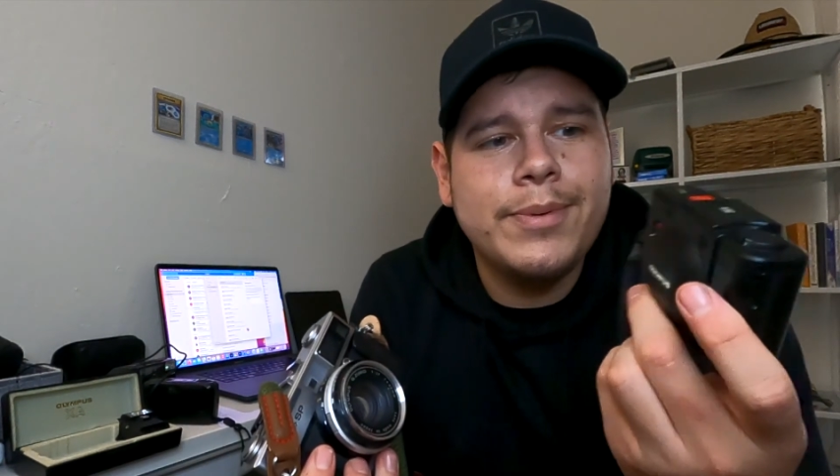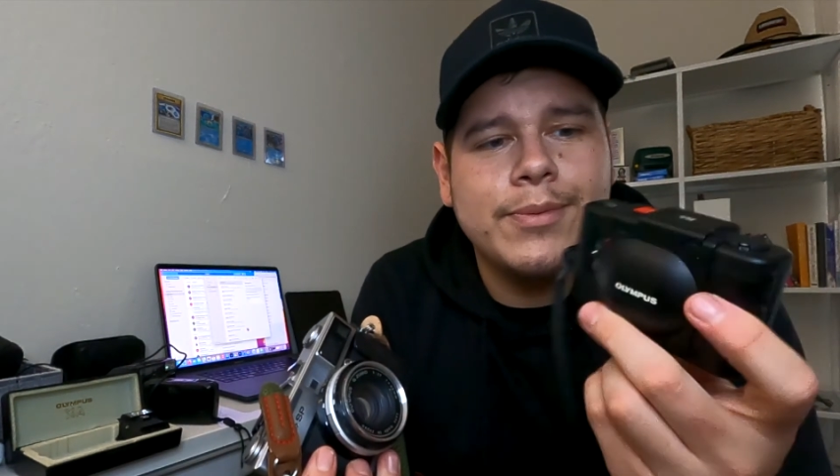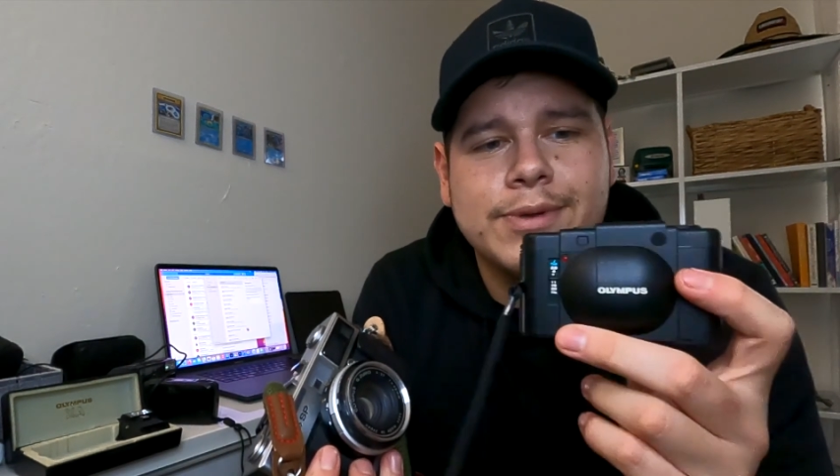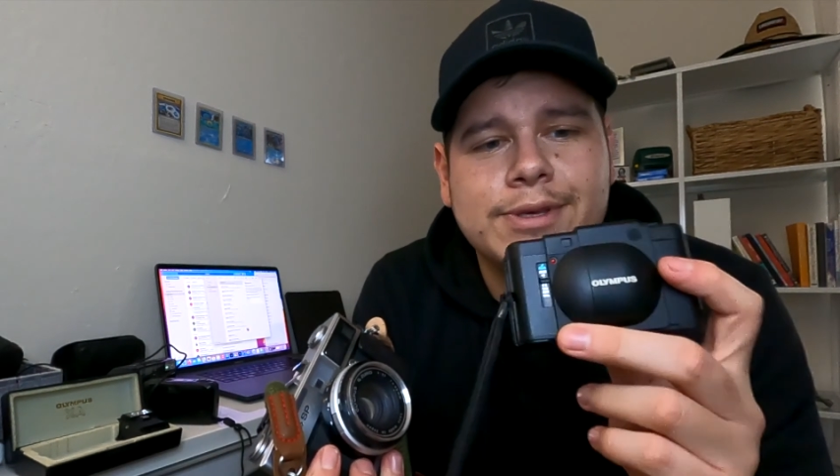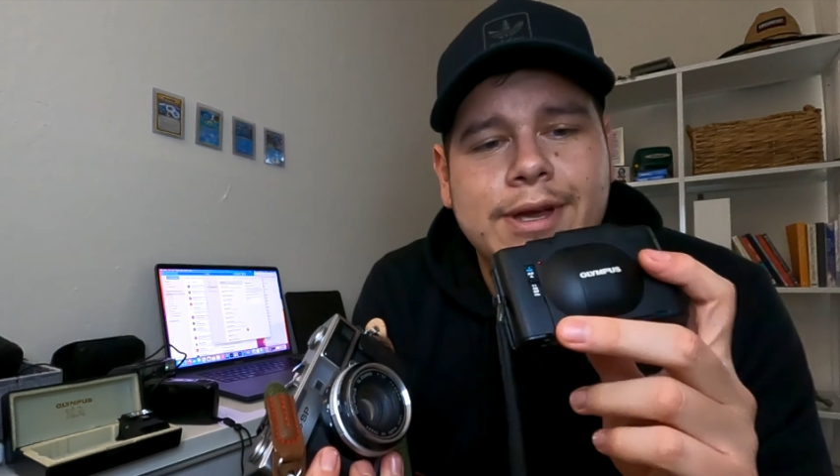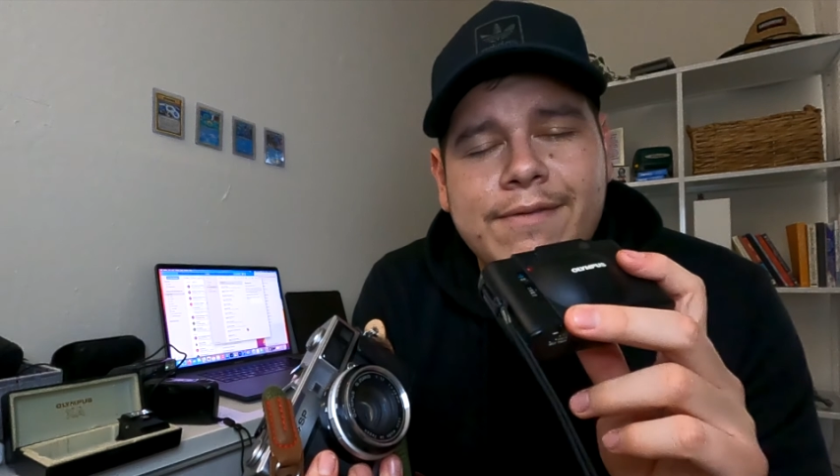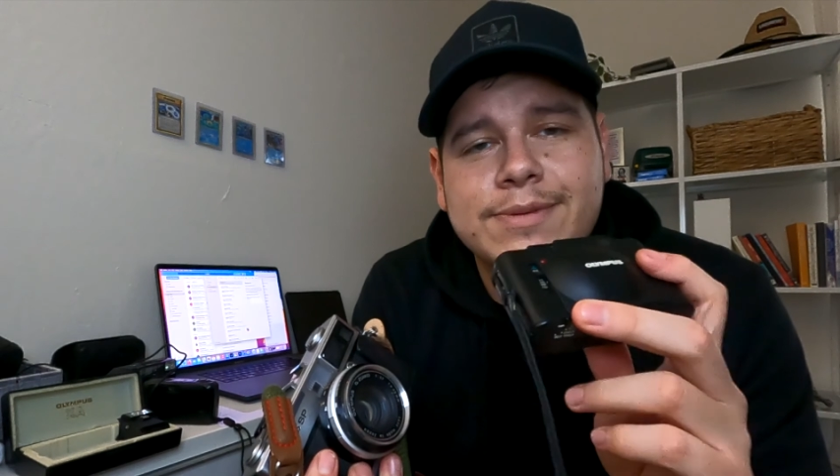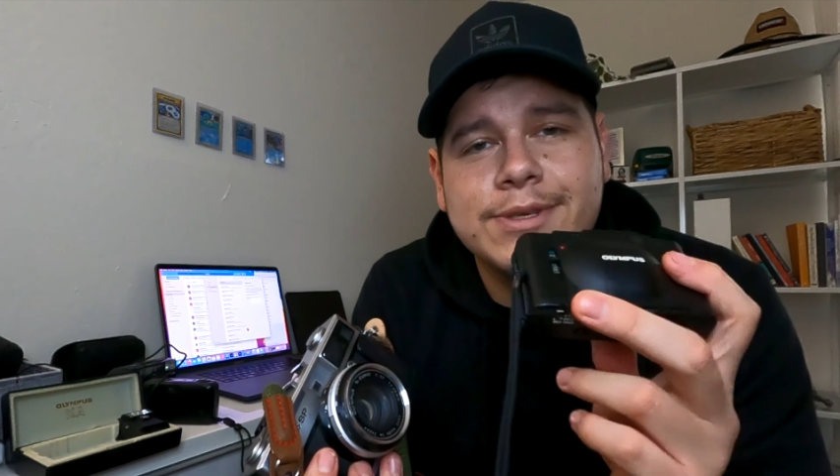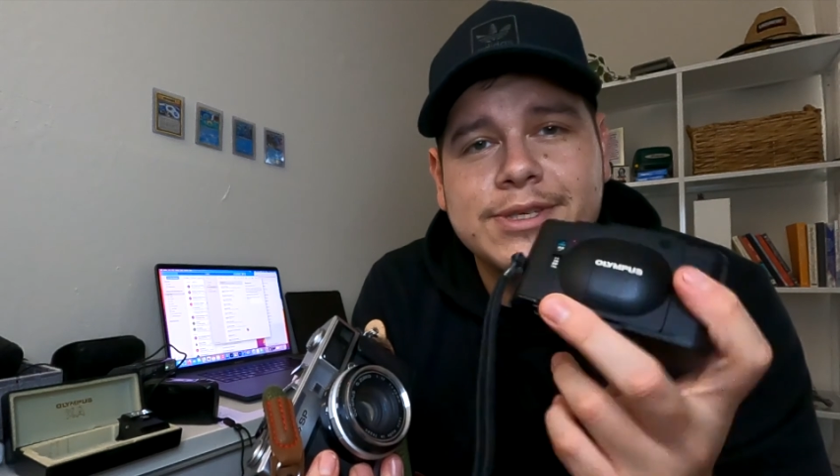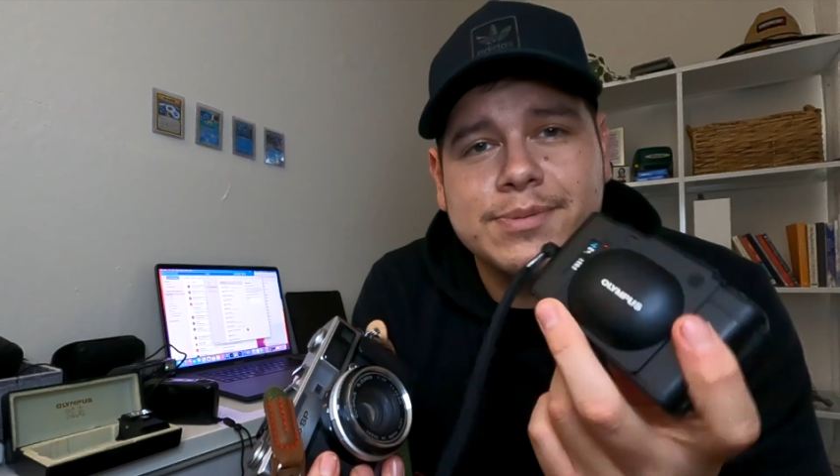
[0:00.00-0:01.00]
But when you have
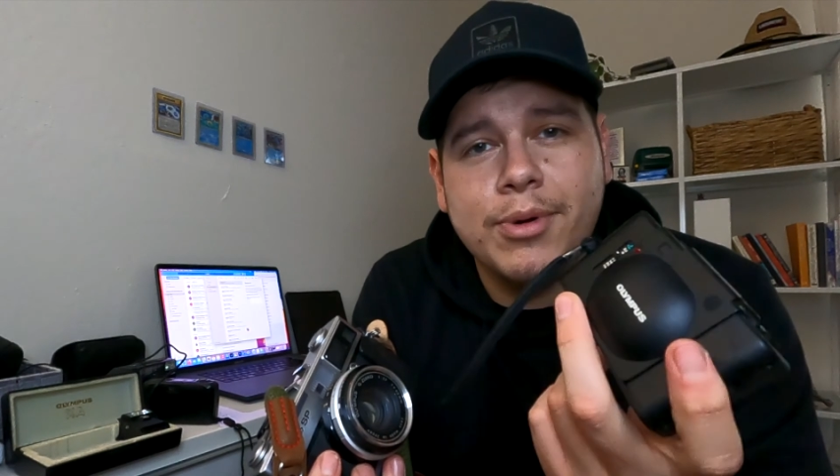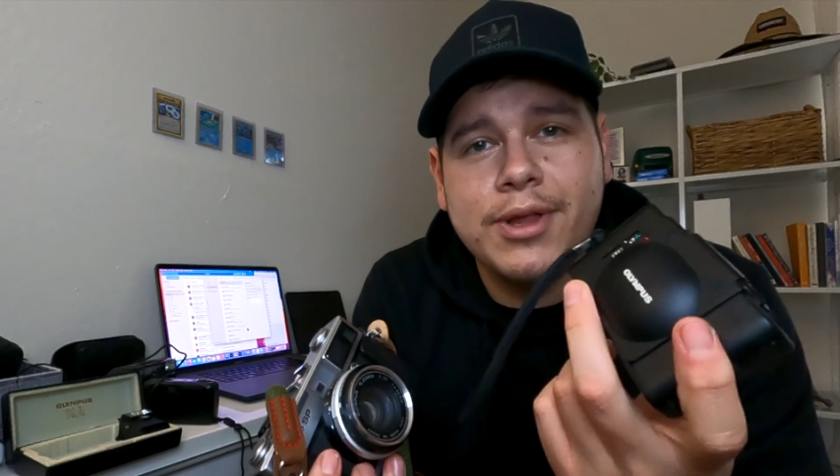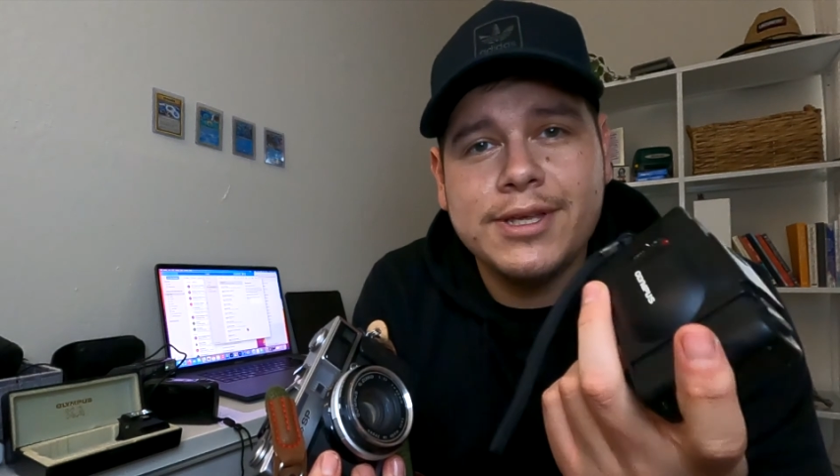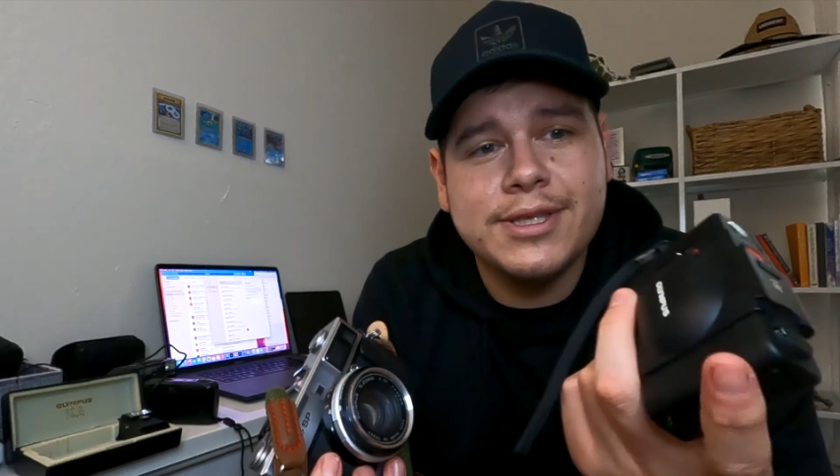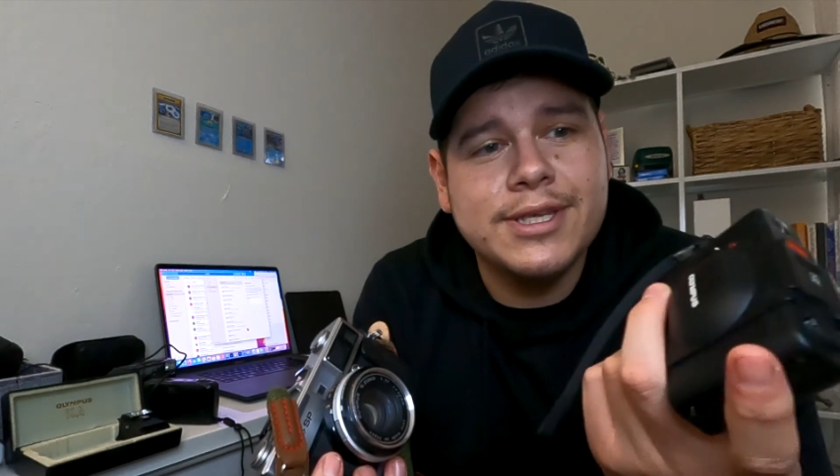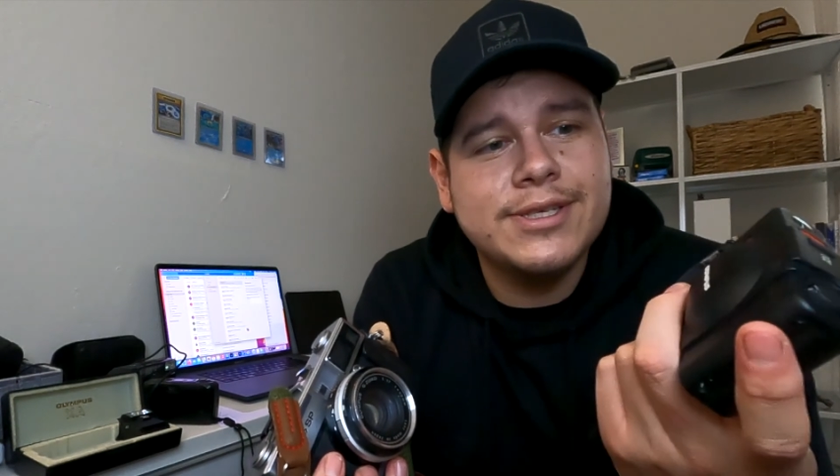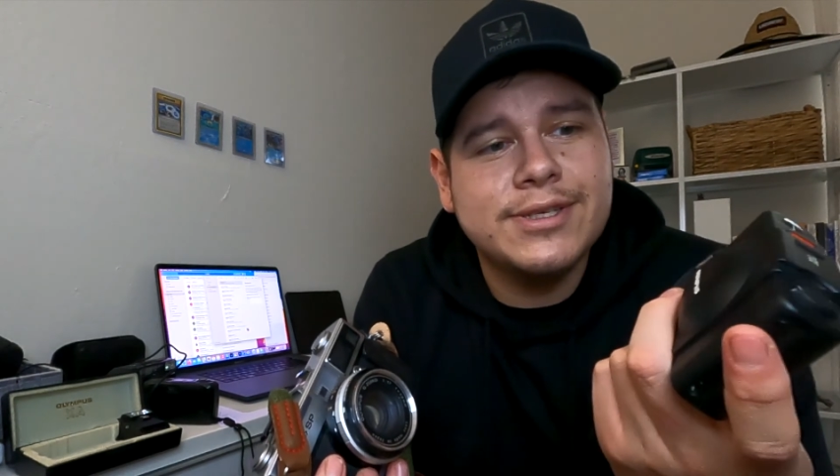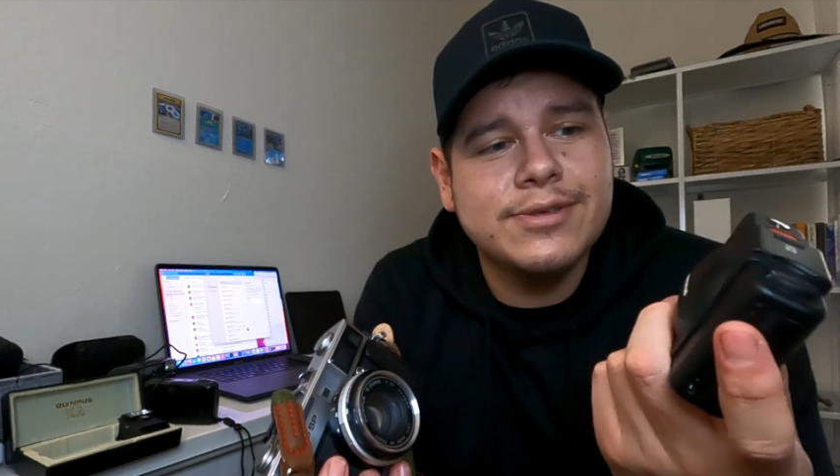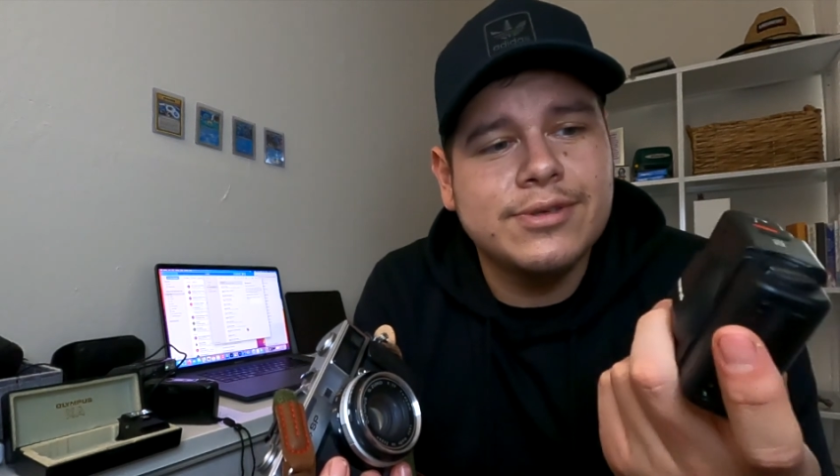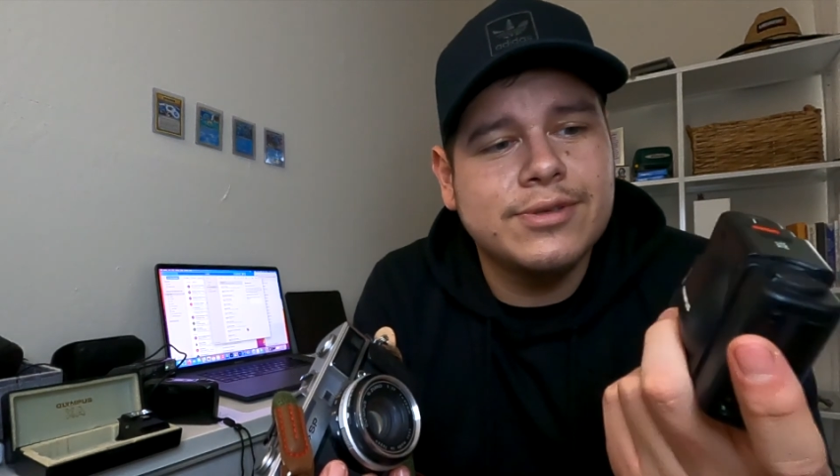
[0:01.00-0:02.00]
something small like this,